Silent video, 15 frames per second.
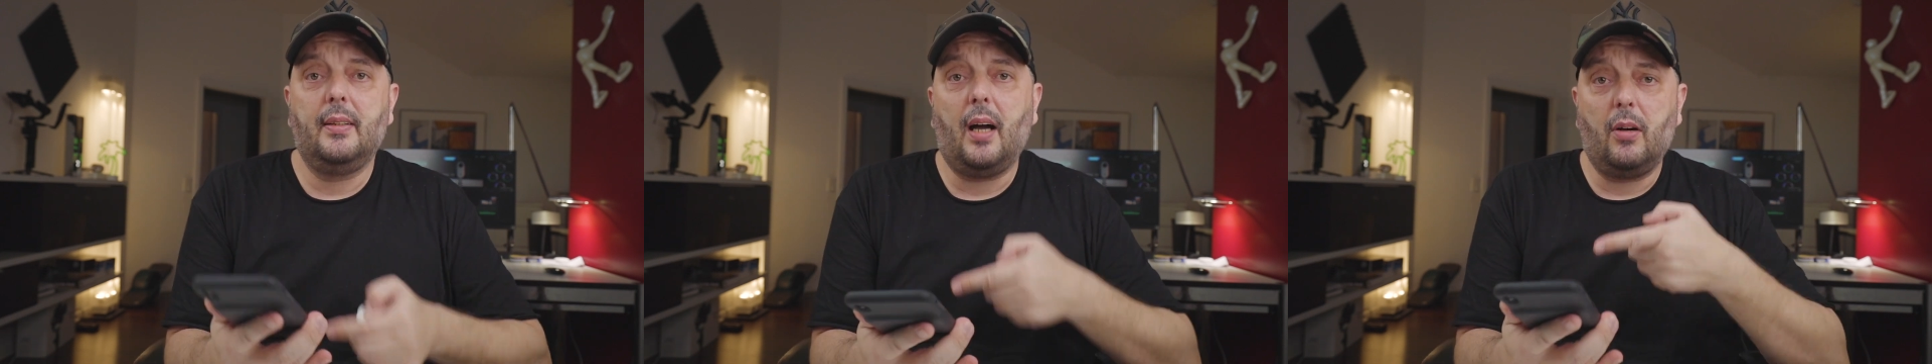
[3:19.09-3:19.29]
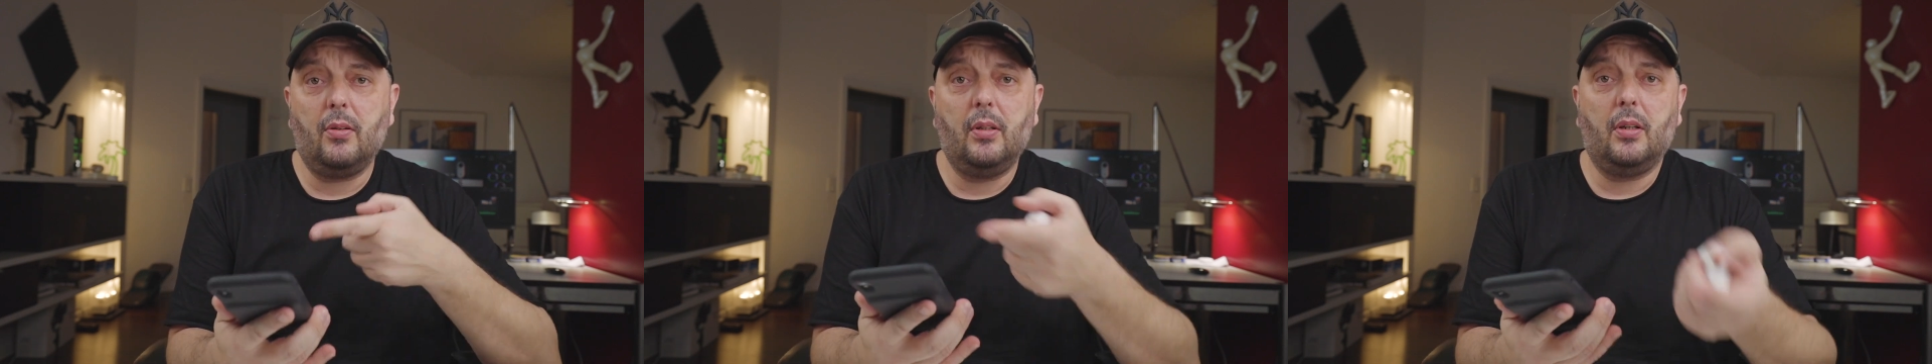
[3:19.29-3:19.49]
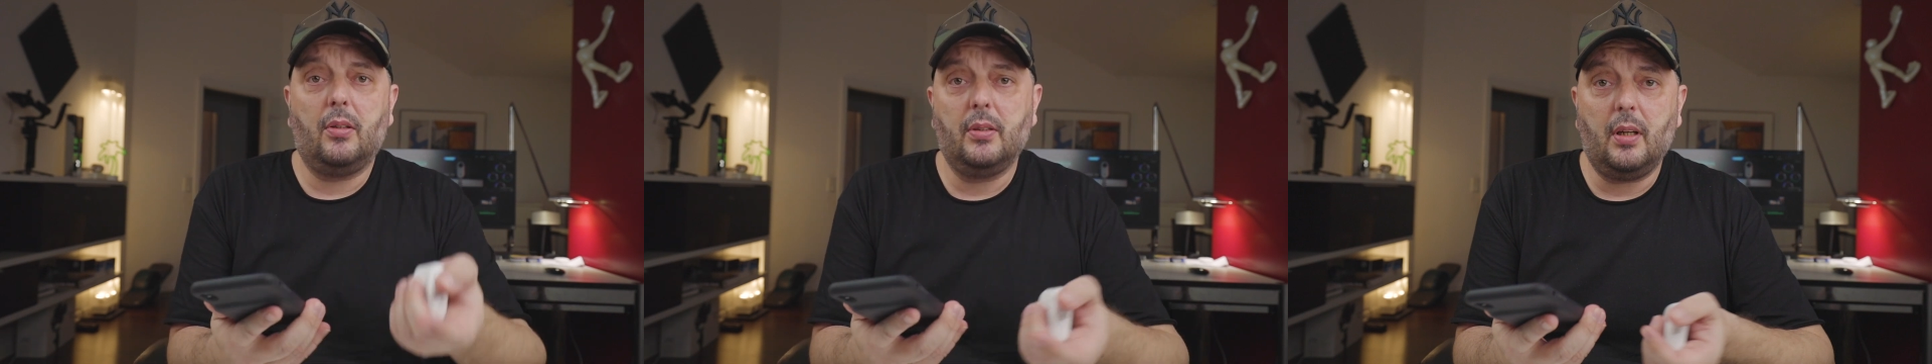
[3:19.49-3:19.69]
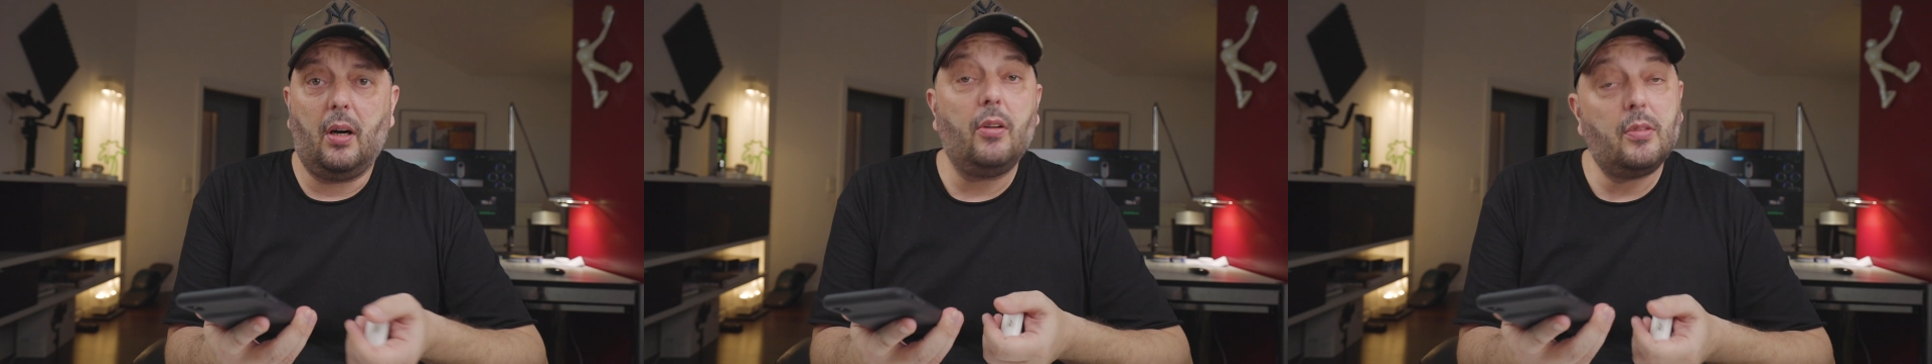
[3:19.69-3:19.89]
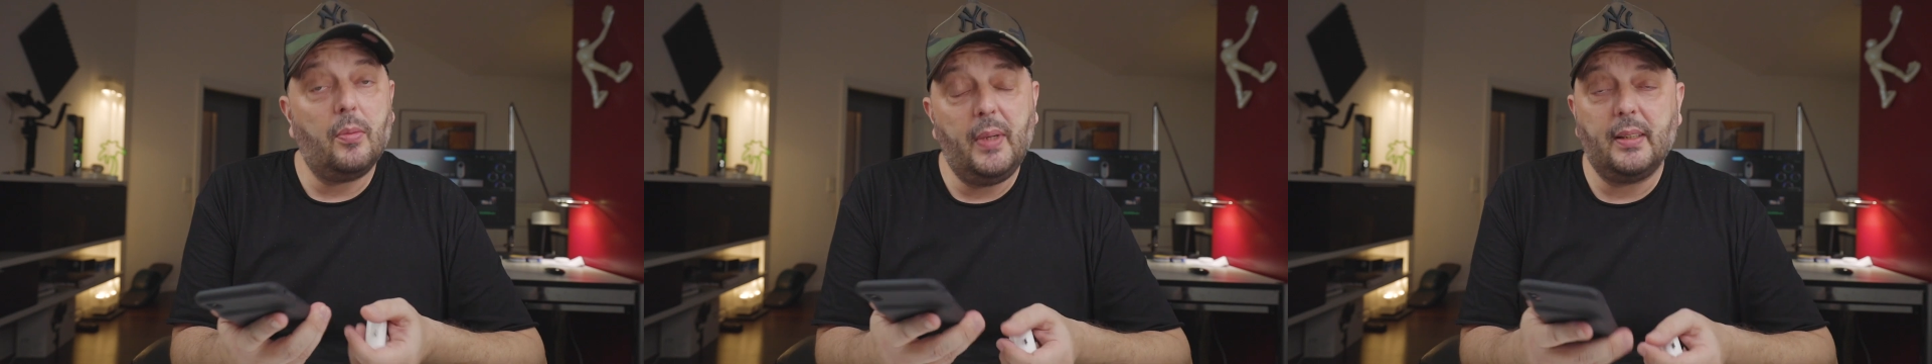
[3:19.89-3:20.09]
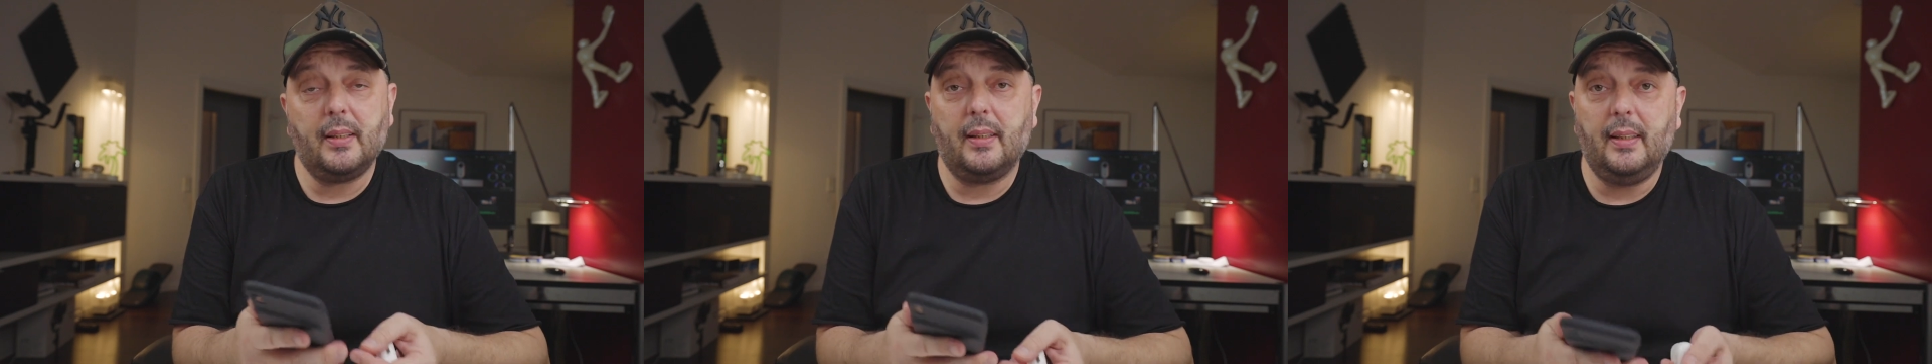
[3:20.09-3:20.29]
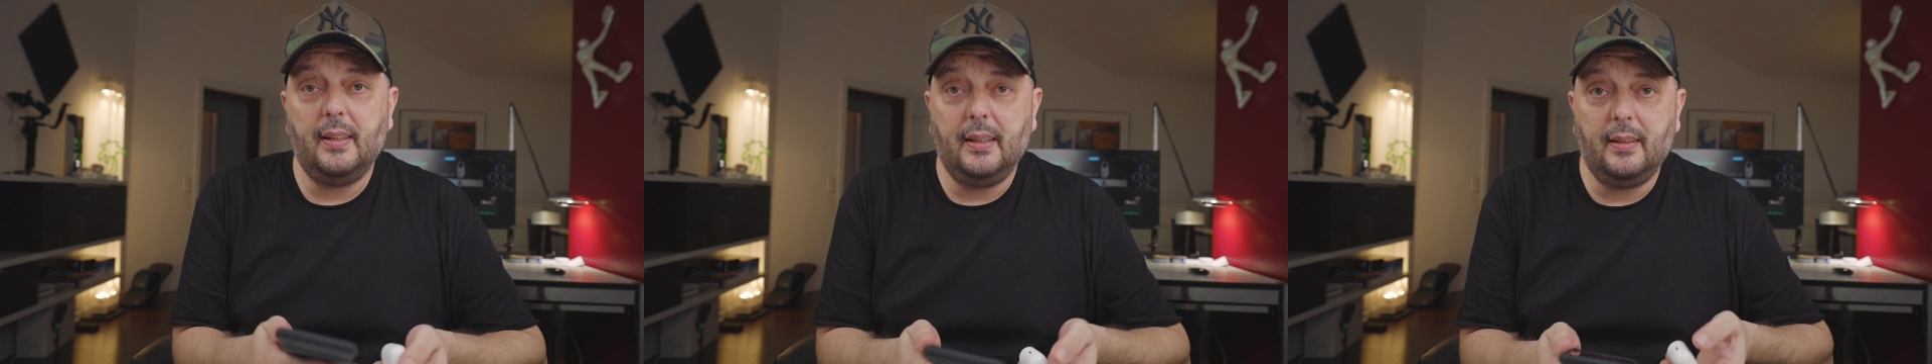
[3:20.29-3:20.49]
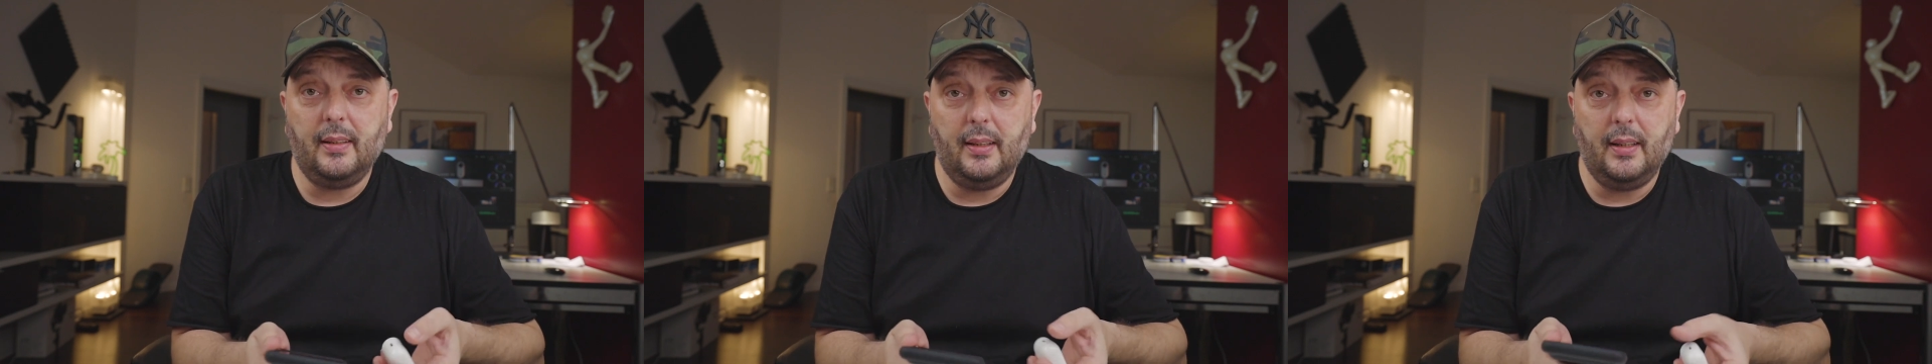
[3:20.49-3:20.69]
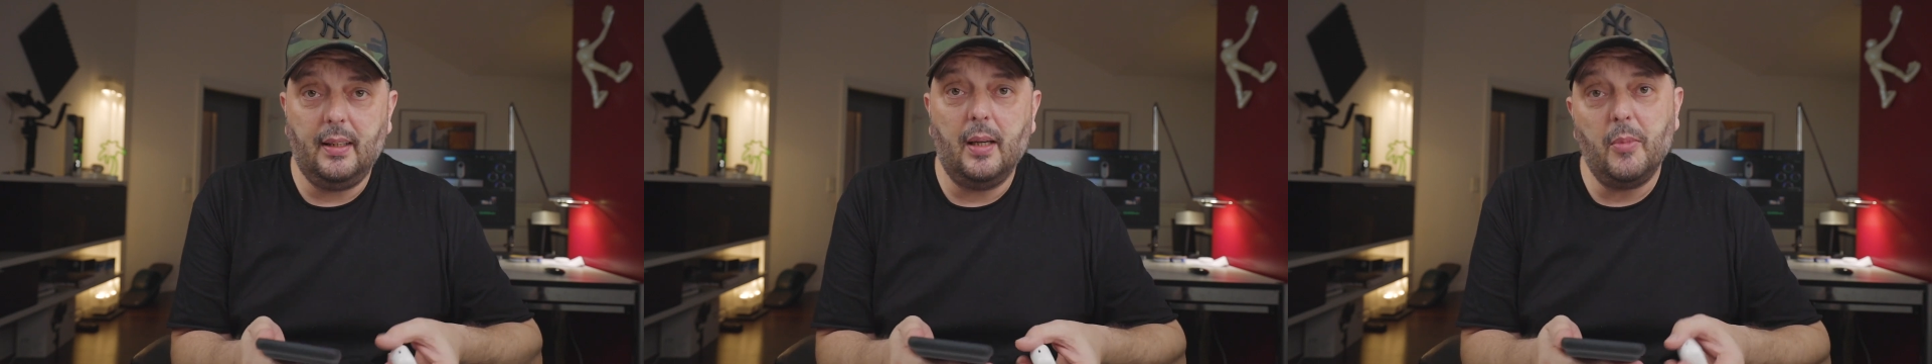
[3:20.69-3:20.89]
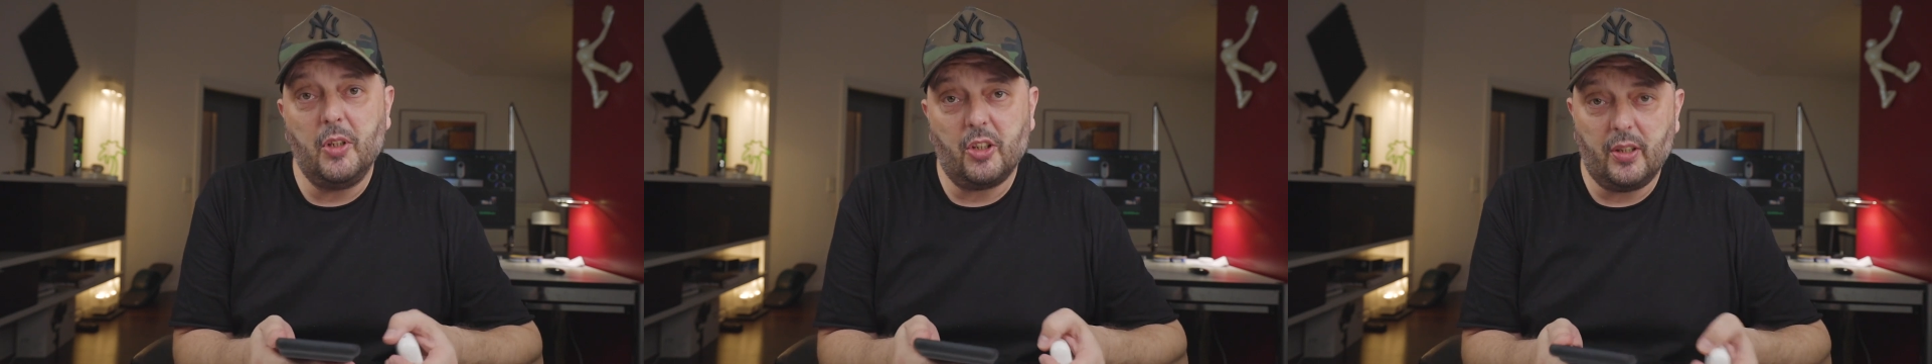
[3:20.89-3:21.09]
download automatically the
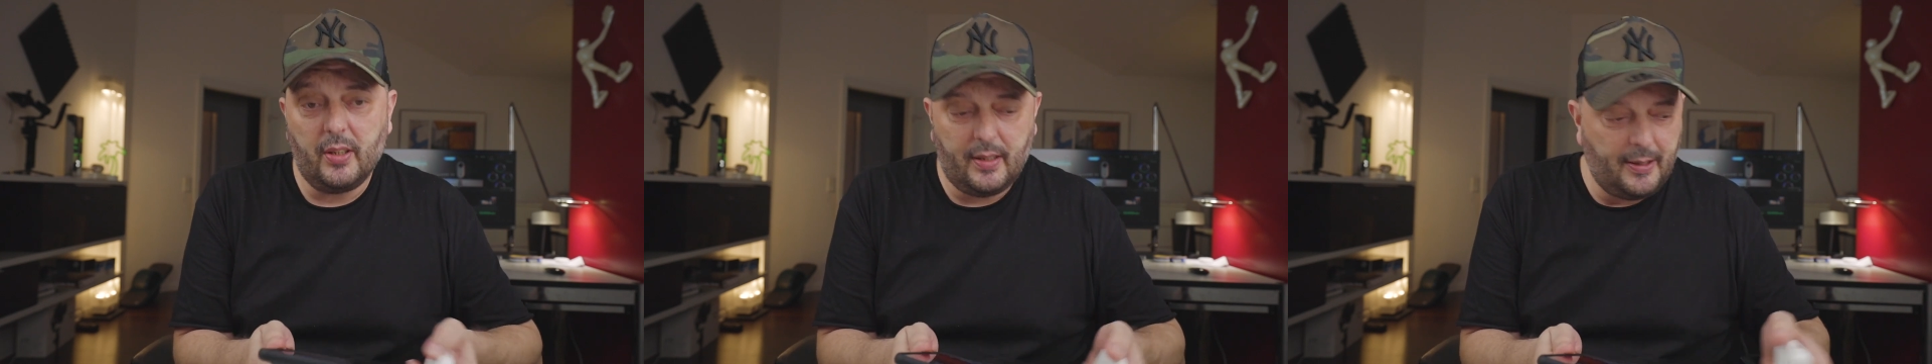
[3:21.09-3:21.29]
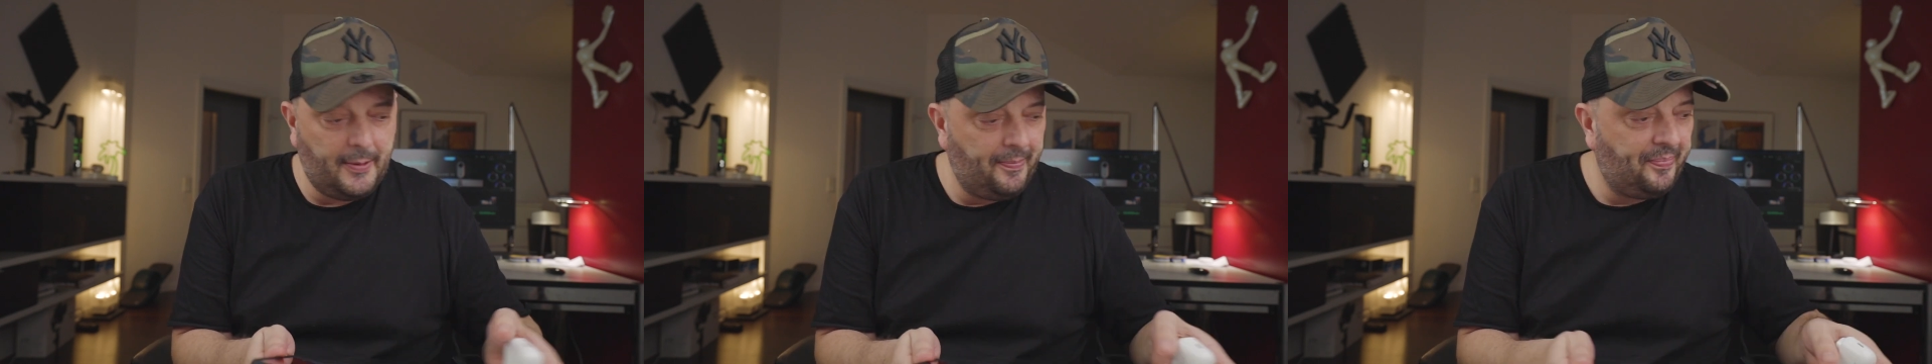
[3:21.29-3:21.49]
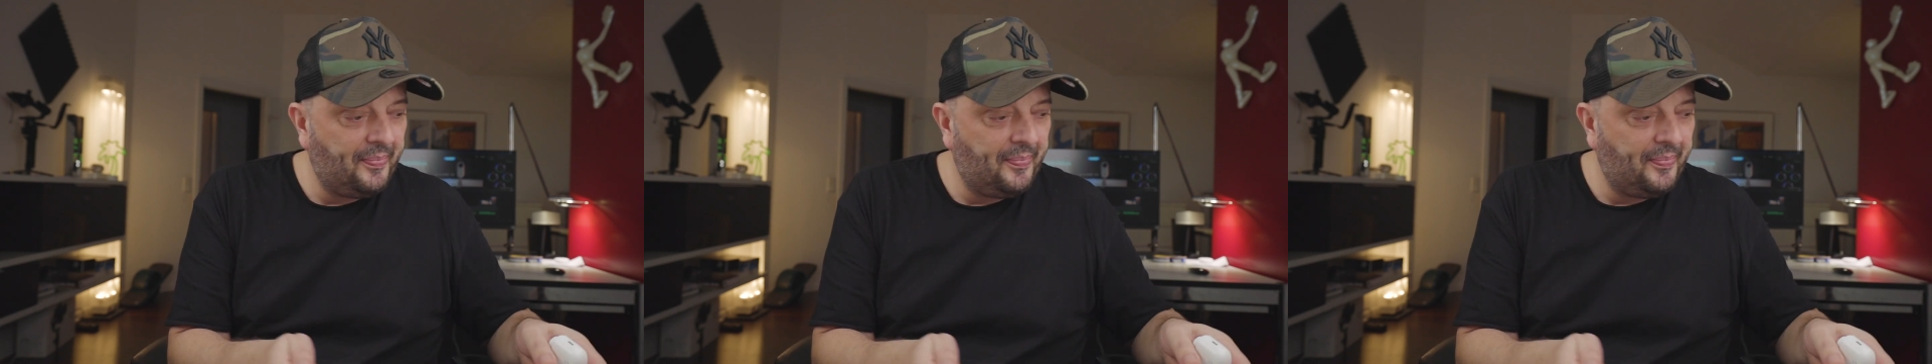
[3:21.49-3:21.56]
images.